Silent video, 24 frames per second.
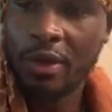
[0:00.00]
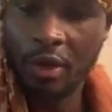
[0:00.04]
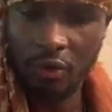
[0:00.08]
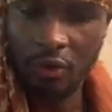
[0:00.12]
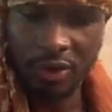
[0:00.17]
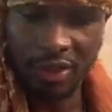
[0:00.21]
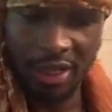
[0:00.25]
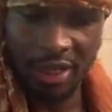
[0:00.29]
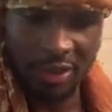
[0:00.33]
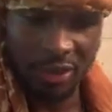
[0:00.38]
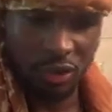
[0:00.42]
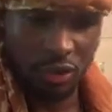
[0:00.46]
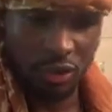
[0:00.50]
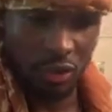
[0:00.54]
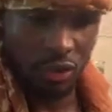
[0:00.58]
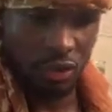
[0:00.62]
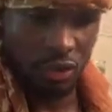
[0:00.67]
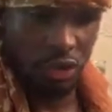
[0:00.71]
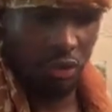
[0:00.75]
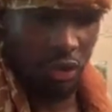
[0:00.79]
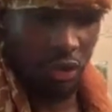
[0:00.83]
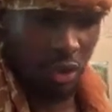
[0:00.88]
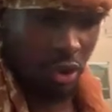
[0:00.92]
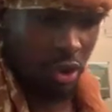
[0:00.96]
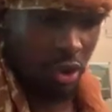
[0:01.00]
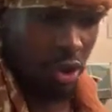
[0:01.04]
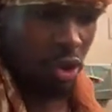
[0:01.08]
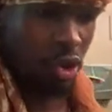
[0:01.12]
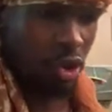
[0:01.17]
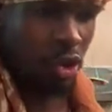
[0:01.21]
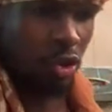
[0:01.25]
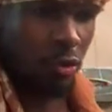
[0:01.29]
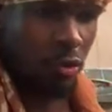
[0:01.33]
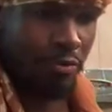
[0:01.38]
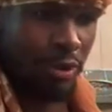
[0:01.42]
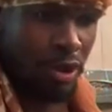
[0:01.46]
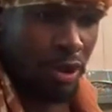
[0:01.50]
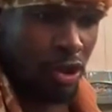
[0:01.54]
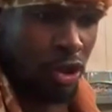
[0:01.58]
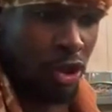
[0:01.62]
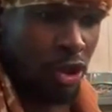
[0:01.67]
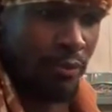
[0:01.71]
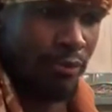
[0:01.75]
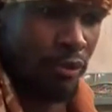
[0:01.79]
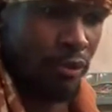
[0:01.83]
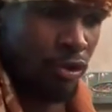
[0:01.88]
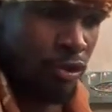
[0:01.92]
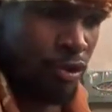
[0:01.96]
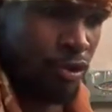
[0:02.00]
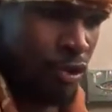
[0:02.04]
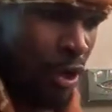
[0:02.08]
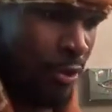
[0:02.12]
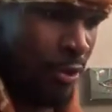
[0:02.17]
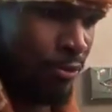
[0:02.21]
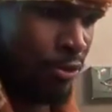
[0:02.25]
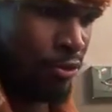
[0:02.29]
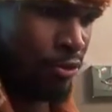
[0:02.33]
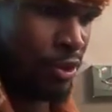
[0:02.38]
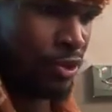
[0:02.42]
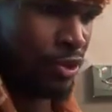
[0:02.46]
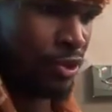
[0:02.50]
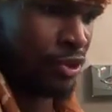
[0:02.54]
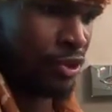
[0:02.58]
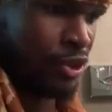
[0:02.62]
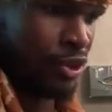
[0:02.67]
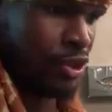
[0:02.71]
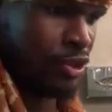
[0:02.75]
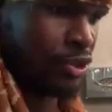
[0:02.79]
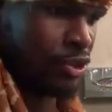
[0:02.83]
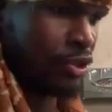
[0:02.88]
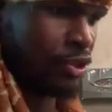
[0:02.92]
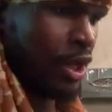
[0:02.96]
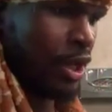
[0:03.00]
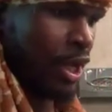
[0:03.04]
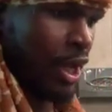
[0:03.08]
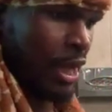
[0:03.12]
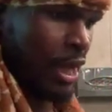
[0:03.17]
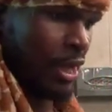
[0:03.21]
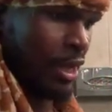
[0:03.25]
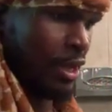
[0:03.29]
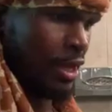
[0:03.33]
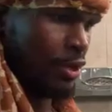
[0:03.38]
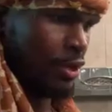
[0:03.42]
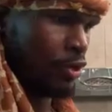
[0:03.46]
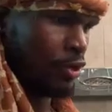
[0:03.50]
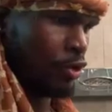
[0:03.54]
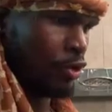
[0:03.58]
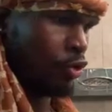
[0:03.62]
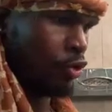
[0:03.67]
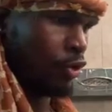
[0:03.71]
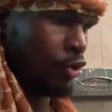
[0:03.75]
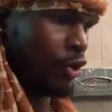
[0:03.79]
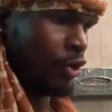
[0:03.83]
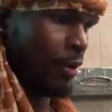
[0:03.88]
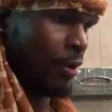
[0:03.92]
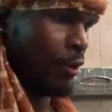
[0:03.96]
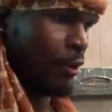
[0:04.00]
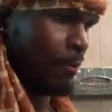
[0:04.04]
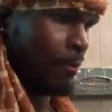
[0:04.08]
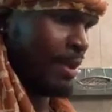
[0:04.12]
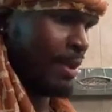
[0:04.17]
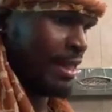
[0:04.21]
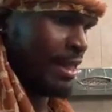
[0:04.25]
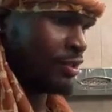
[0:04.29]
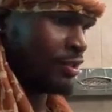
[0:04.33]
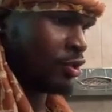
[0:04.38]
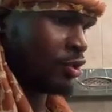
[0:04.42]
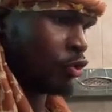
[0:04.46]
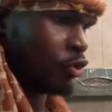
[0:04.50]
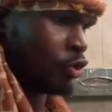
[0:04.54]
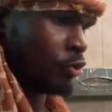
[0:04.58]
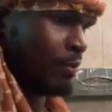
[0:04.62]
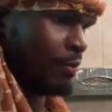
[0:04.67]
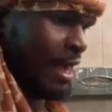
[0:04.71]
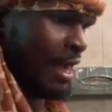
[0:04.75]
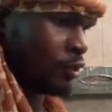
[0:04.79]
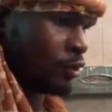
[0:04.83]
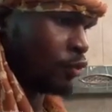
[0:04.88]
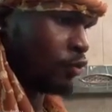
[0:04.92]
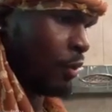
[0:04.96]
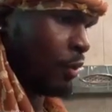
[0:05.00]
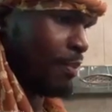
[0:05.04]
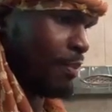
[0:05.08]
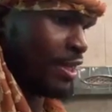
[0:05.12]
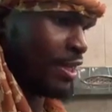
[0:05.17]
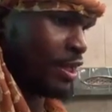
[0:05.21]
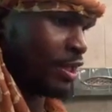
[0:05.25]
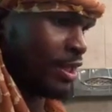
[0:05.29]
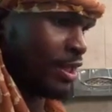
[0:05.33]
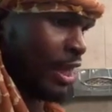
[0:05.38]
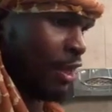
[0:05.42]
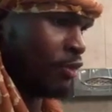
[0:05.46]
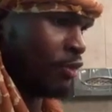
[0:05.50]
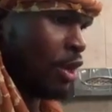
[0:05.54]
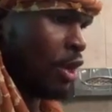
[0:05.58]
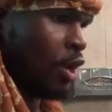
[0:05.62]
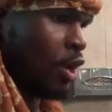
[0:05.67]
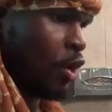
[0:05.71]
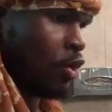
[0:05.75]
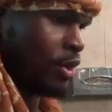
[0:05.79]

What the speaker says: Okay, so you're a Legio Bishop, your number is this, and your number goes back to a bank account.